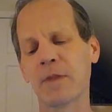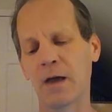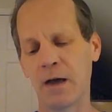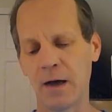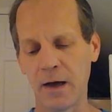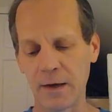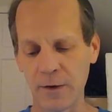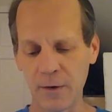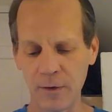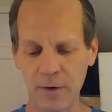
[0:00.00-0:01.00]
I
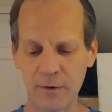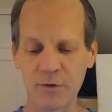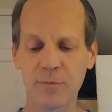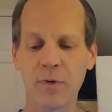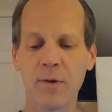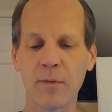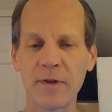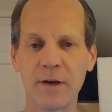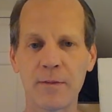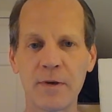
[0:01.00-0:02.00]
know there's probably
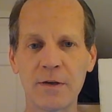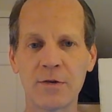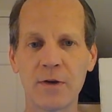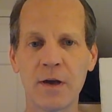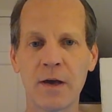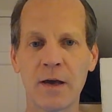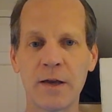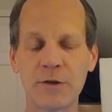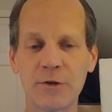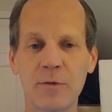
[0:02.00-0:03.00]
going to be an
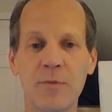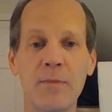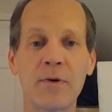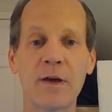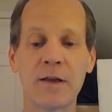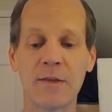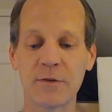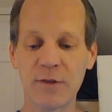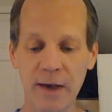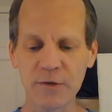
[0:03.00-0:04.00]
issue with people getting their
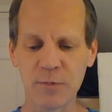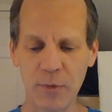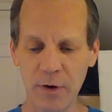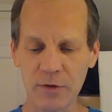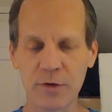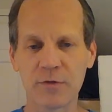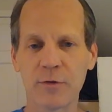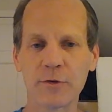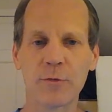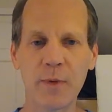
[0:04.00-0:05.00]
textbooks this
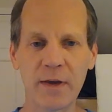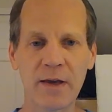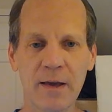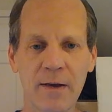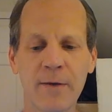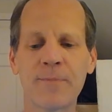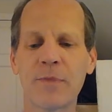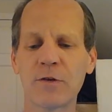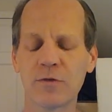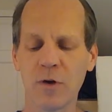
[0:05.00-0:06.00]
first week,
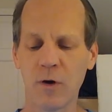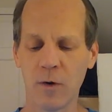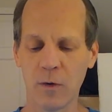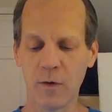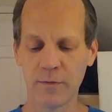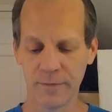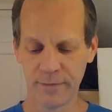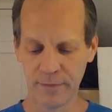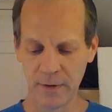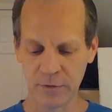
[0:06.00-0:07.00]
so
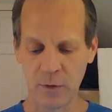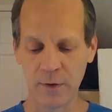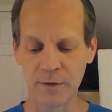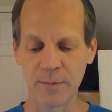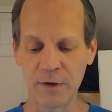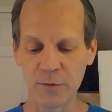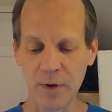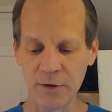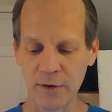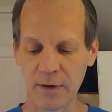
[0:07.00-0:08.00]
it's going to be
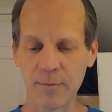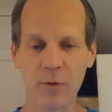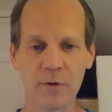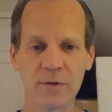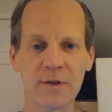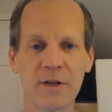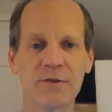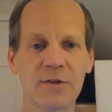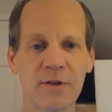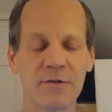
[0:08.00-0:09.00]
especially important to
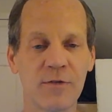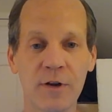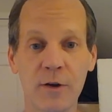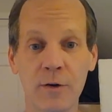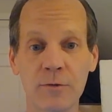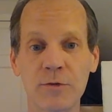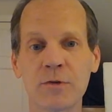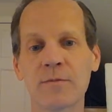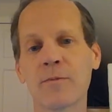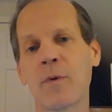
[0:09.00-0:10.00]
listen to these
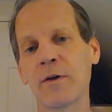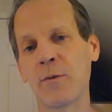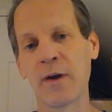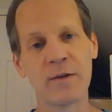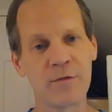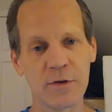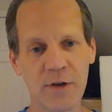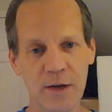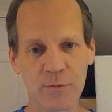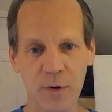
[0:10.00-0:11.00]
videos while you're waiting for your
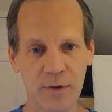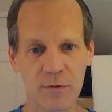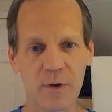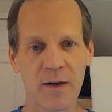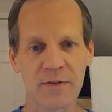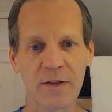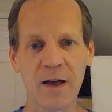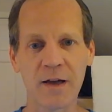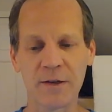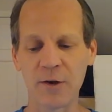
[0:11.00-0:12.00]
textbook if you haven't
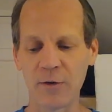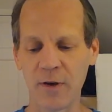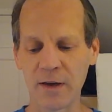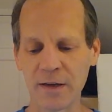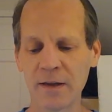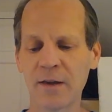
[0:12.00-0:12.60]
gotten it already.